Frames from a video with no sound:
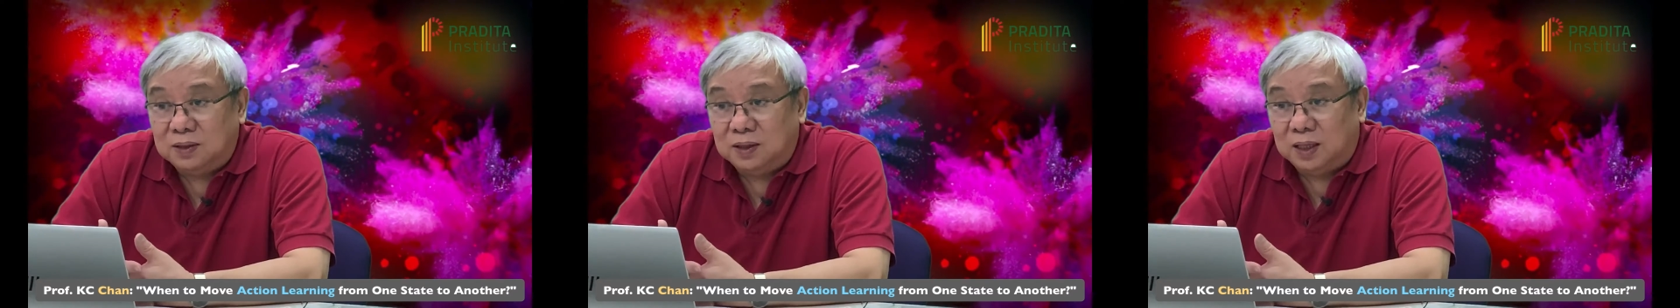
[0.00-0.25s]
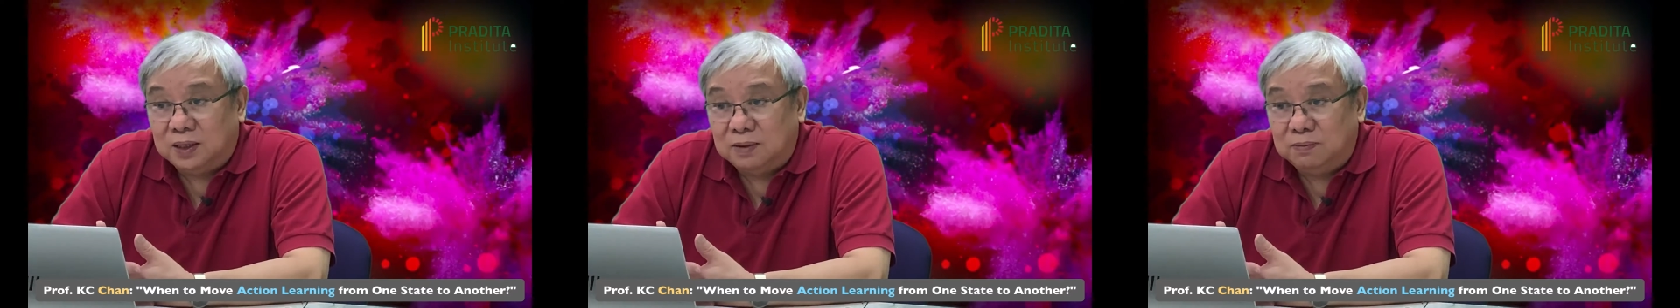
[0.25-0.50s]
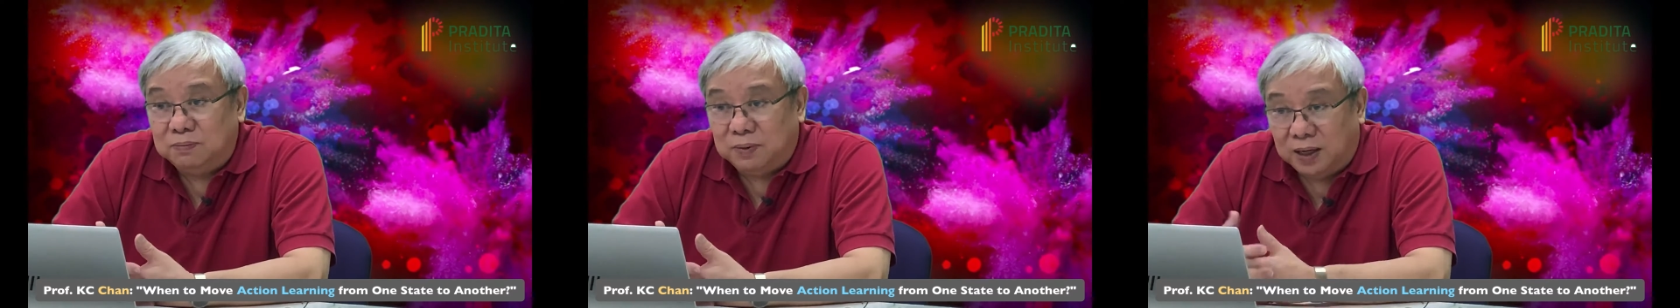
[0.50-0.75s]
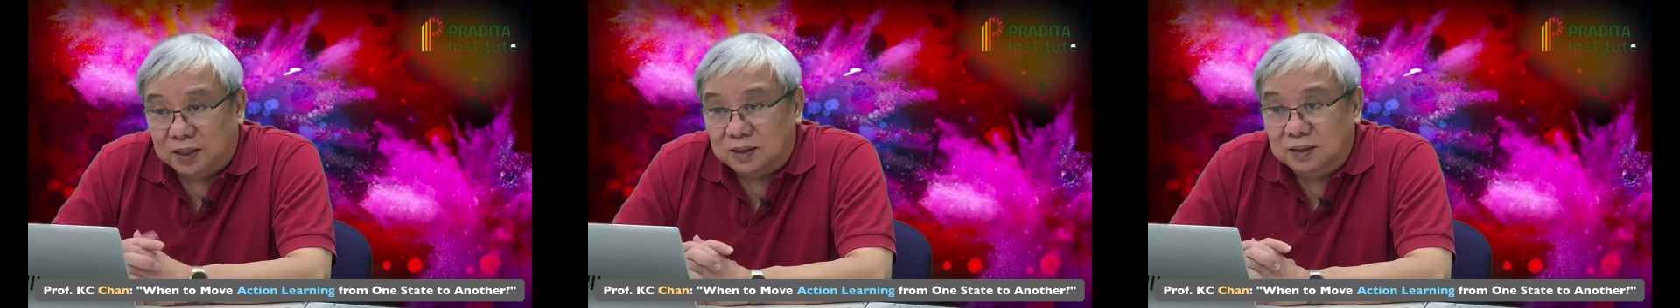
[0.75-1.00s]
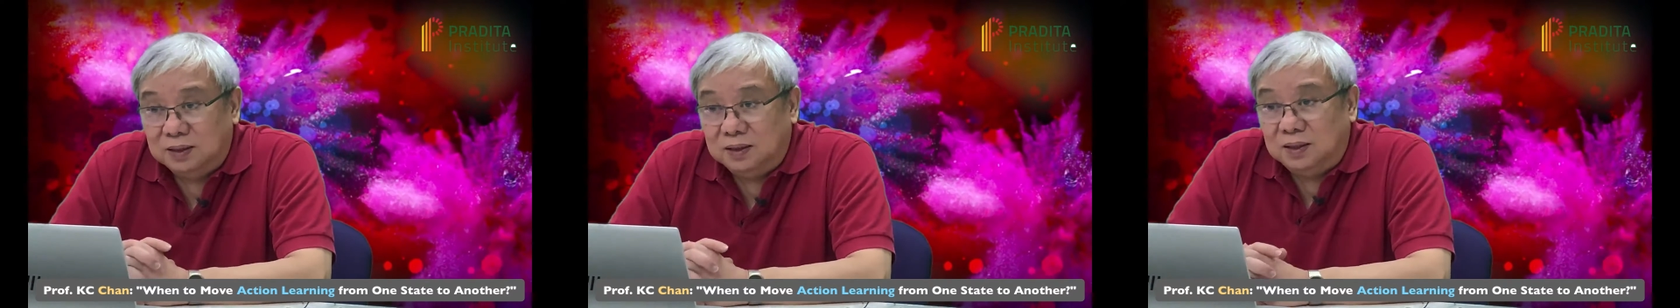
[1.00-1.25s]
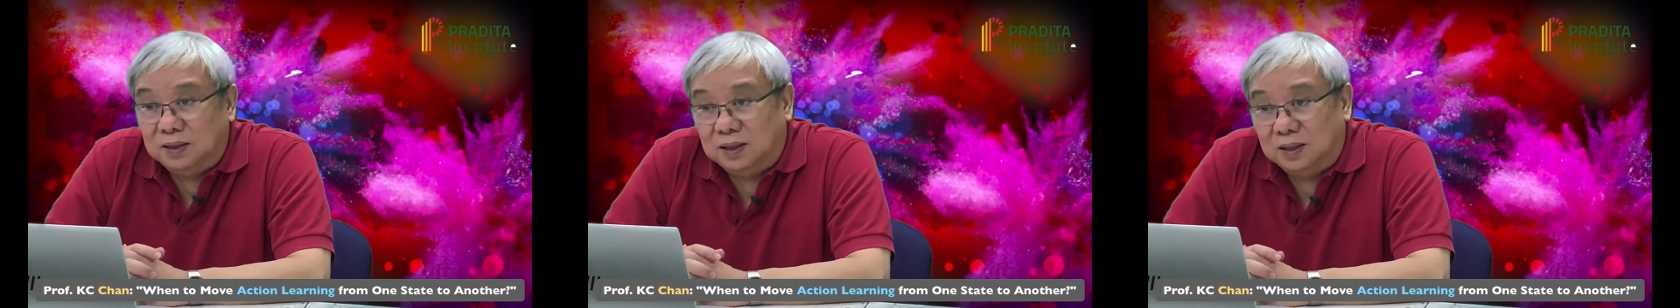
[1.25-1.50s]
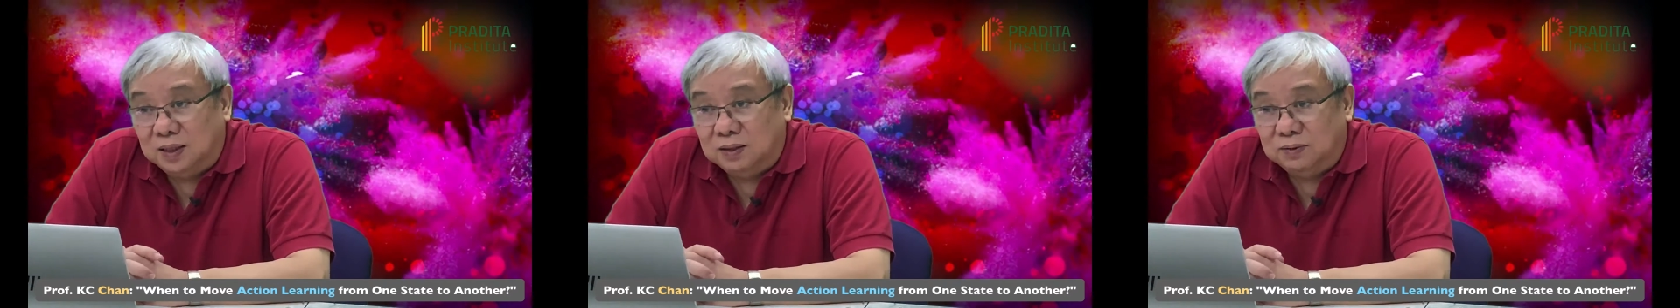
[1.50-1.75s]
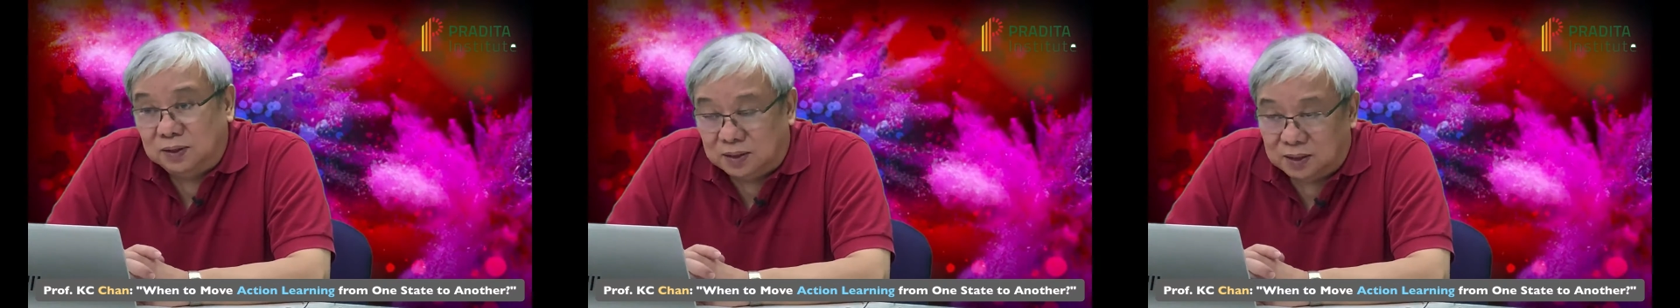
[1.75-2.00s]
getting back
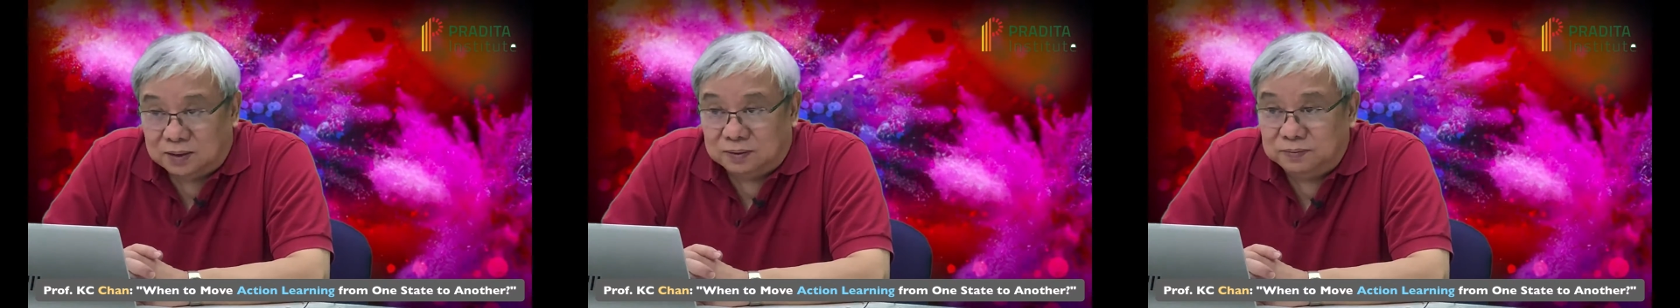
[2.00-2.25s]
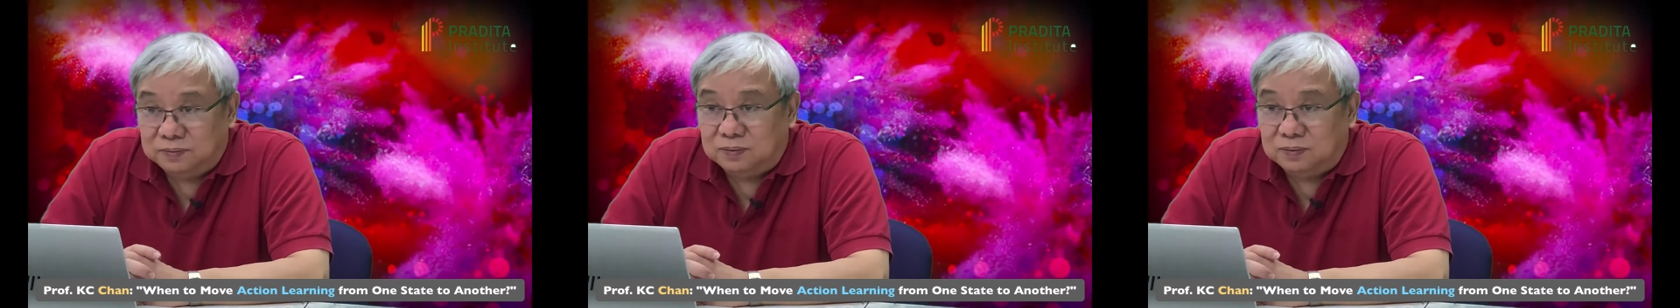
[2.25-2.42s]
in return?